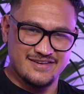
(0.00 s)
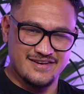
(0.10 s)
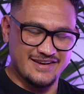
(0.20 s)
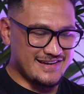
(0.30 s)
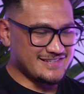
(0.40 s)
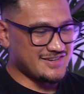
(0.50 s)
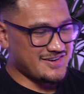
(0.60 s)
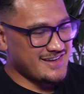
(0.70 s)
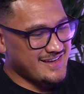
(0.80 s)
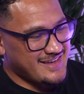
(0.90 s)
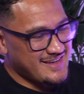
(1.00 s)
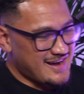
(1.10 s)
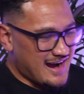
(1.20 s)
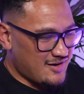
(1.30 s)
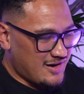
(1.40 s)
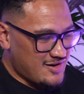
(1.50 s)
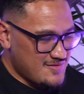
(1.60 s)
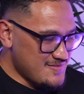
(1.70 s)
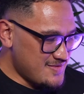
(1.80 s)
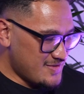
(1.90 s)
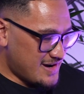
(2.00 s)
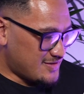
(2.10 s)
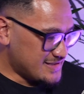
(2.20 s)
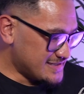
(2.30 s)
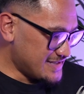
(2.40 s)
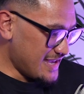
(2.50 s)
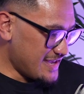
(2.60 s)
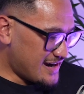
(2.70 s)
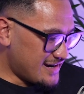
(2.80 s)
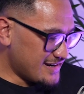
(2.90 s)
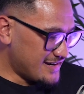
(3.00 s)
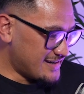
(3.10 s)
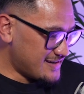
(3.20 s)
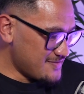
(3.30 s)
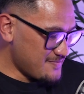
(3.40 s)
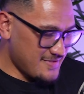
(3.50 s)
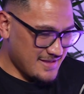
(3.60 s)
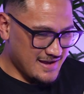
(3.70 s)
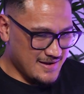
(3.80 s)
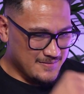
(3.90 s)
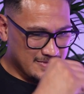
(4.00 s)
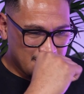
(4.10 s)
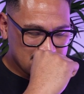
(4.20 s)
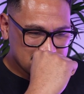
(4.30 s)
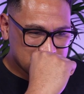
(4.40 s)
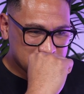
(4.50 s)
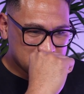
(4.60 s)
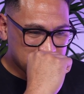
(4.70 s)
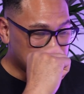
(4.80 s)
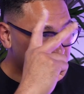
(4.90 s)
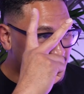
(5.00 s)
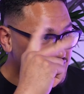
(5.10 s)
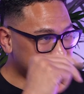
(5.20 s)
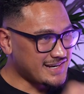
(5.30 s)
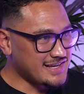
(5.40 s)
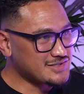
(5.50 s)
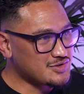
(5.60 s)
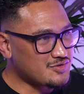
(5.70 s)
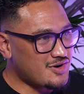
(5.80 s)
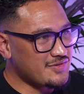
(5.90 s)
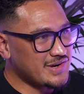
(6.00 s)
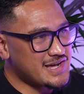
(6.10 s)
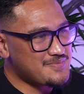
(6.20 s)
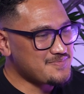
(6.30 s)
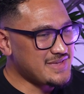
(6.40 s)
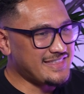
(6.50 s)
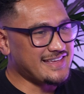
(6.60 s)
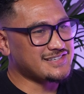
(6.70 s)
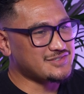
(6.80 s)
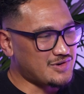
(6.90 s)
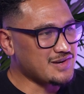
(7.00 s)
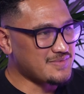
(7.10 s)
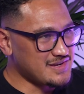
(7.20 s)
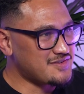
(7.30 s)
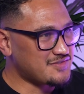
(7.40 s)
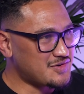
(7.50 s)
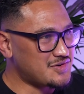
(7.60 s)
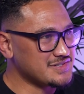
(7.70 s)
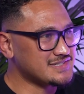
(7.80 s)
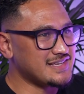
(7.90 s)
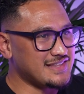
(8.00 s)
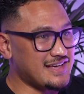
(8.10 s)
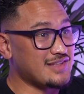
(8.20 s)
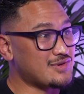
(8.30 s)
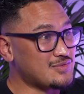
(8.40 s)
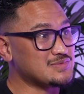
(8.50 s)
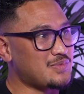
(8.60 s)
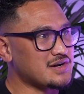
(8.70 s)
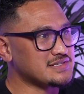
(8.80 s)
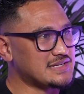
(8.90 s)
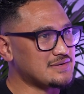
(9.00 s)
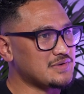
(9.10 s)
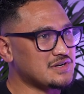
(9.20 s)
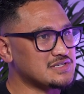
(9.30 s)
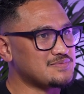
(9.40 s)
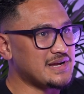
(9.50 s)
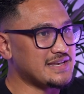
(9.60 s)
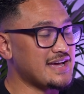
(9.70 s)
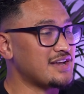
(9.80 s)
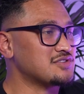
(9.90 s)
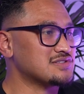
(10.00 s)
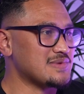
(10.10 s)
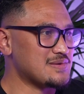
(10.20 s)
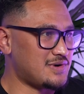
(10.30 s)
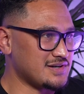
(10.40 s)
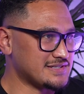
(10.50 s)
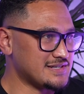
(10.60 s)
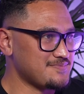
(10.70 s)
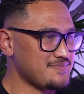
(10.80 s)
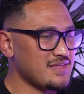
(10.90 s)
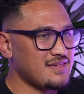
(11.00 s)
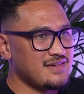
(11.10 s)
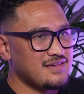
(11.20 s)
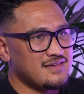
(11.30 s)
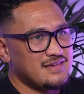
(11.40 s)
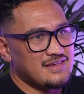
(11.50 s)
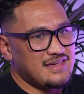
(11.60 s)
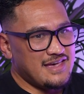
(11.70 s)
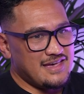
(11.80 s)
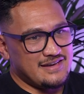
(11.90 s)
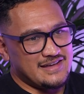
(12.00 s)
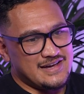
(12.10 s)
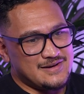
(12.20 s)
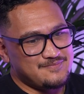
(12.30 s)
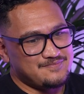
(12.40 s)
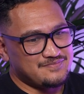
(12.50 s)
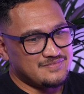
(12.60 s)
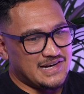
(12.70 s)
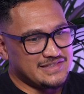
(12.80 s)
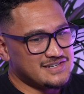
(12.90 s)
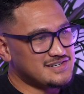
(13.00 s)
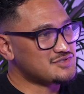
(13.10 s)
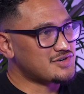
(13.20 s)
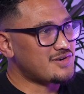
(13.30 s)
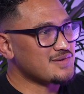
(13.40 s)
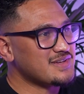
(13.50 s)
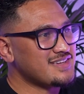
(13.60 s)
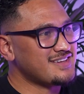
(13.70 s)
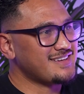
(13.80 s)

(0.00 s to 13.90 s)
Okay, so I remember when I was younger, there was two sports that I saw growing up, and that's rugby, of course, and then the other one was boxing, because my dad used to be a boxer, and I didn't enjoy rugby,